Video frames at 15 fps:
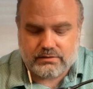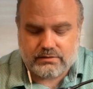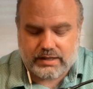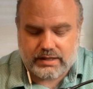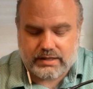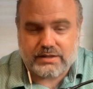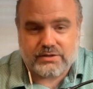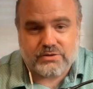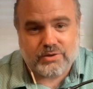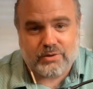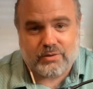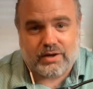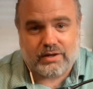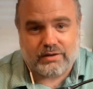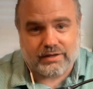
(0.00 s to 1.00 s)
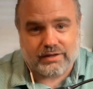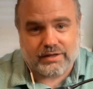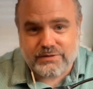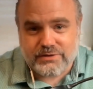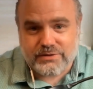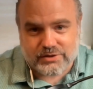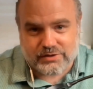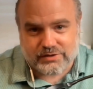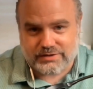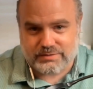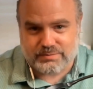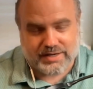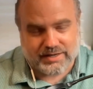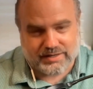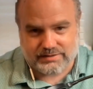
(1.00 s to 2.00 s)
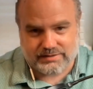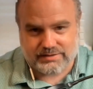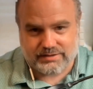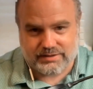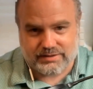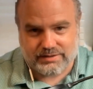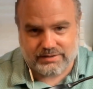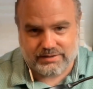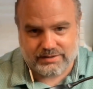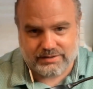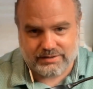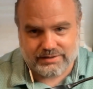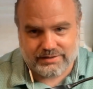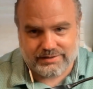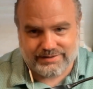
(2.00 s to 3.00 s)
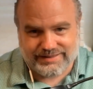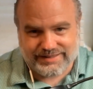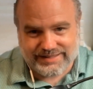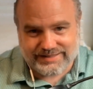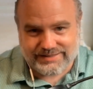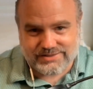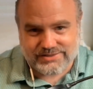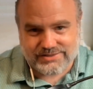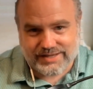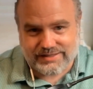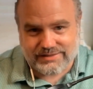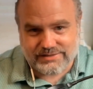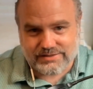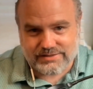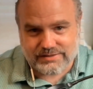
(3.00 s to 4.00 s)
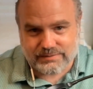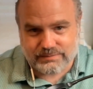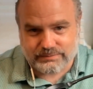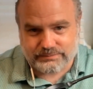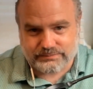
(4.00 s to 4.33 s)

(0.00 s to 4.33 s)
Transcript: Okay, and so a life insurance policy, in a sense,